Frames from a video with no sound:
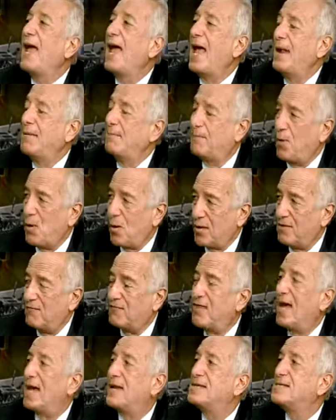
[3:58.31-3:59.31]
And part
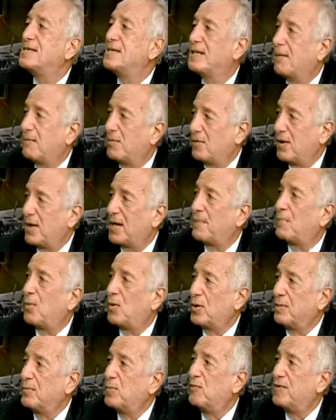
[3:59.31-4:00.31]
of that is the Democratic
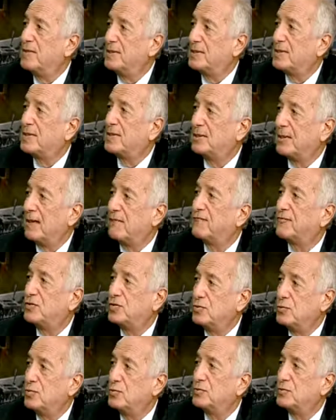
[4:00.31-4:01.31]
Party moving left
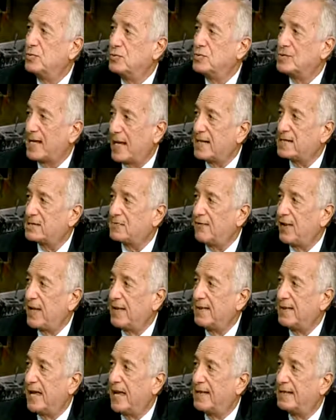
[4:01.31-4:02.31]
to to
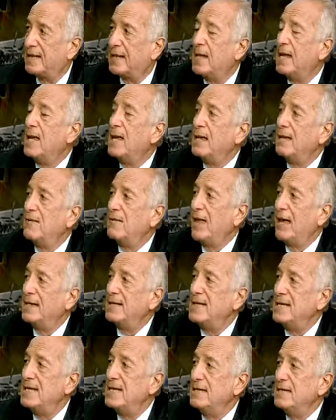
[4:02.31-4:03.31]
satisfy that
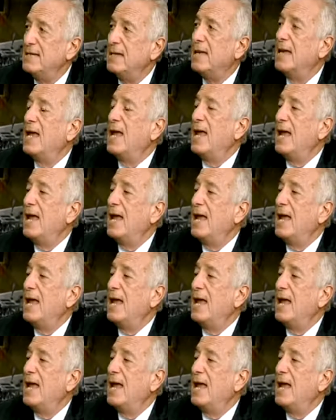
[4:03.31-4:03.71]
that need,